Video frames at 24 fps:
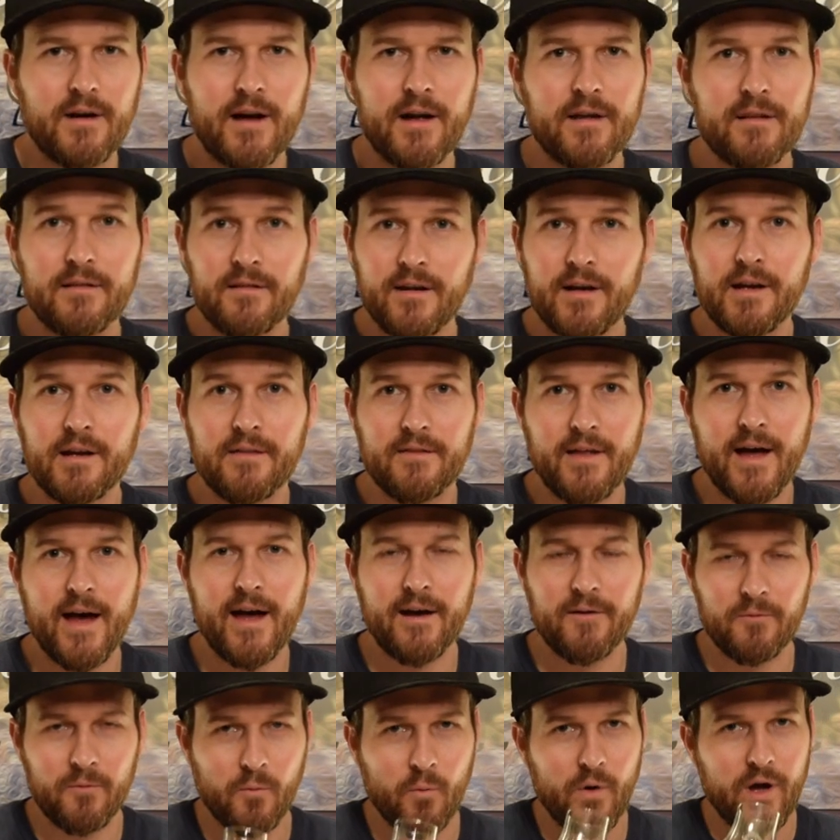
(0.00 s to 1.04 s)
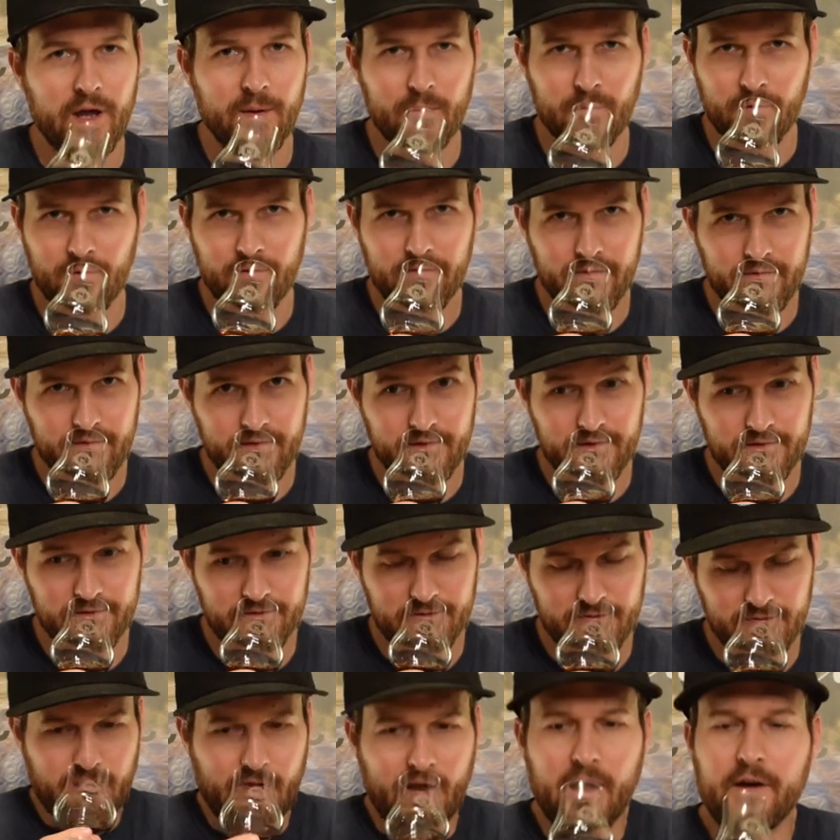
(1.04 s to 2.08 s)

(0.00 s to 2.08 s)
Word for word: I like that way more than this.